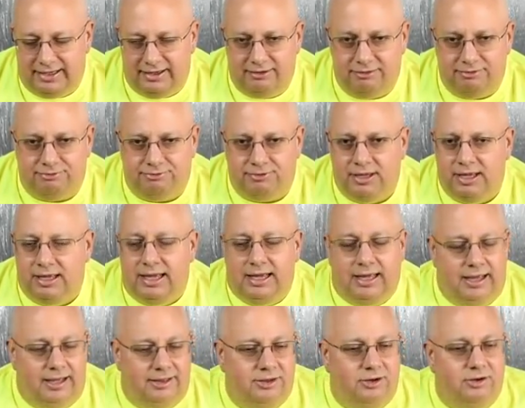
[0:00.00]
If,
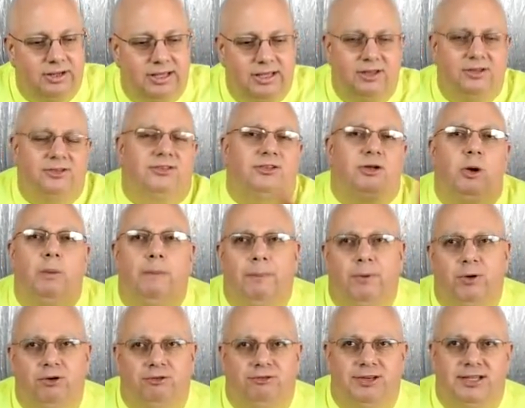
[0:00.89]
and there is no
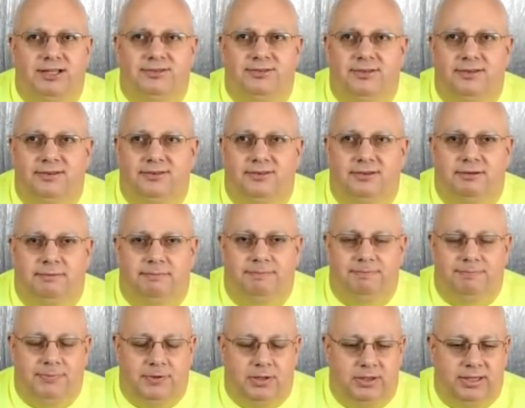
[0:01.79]
perfect
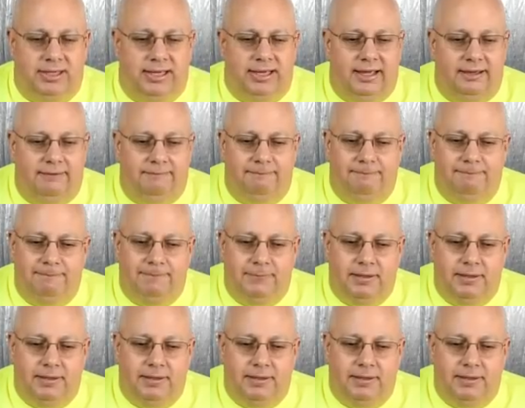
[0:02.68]
system, okay?